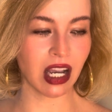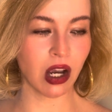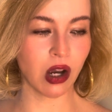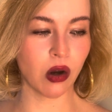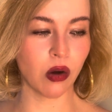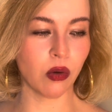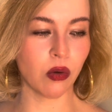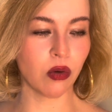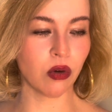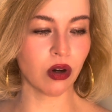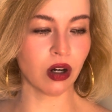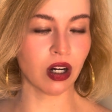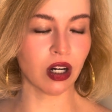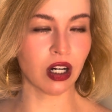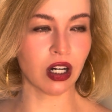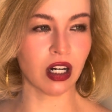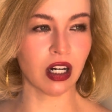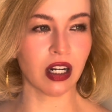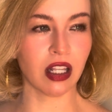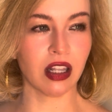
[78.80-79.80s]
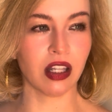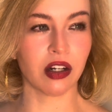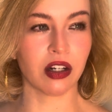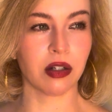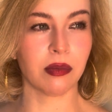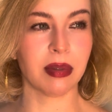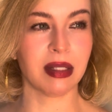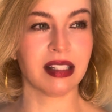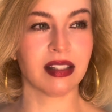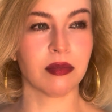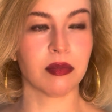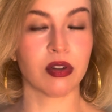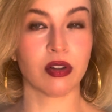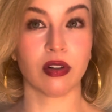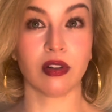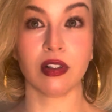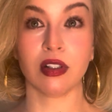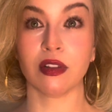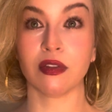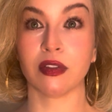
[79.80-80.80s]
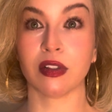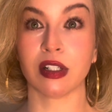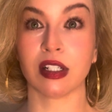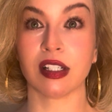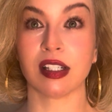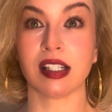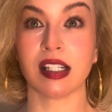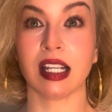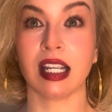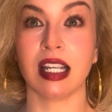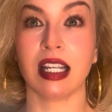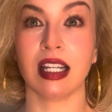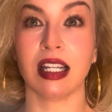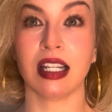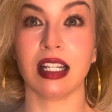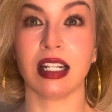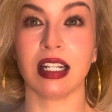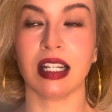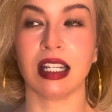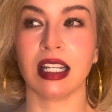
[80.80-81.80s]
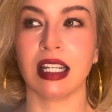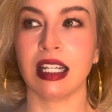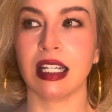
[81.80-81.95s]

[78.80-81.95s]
Or there could be some sort of difference in